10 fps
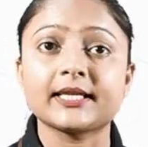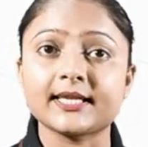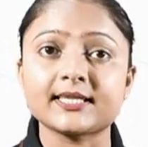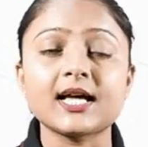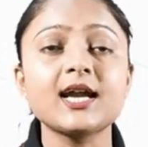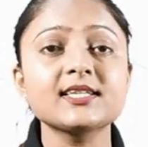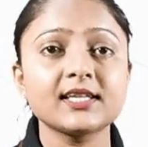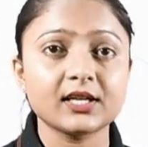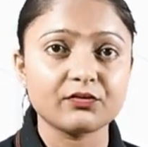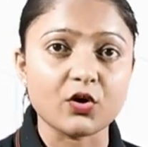The Tassar
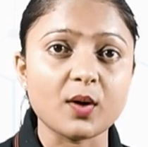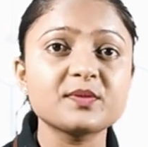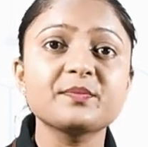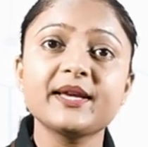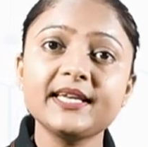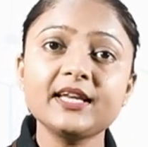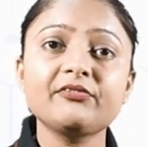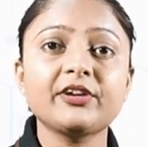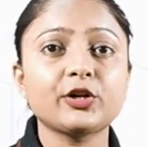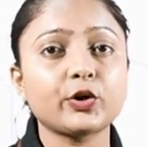silkworms
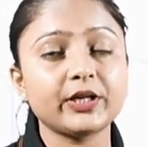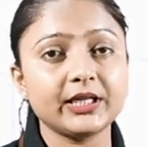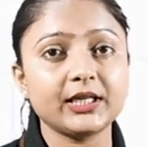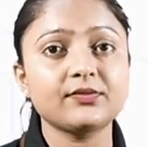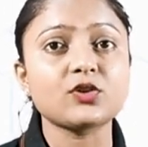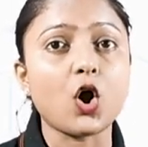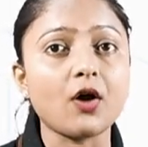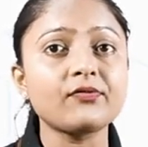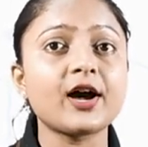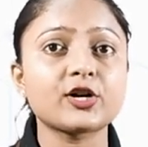mainly feed on leaves
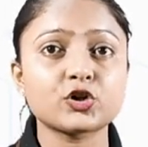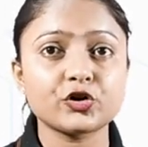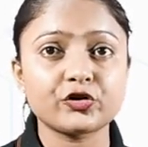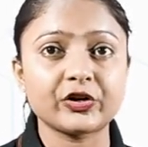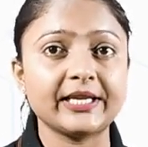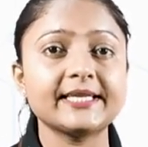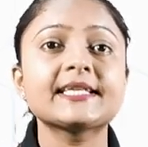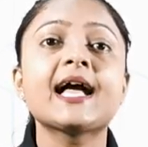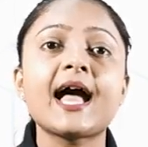of Arjun trees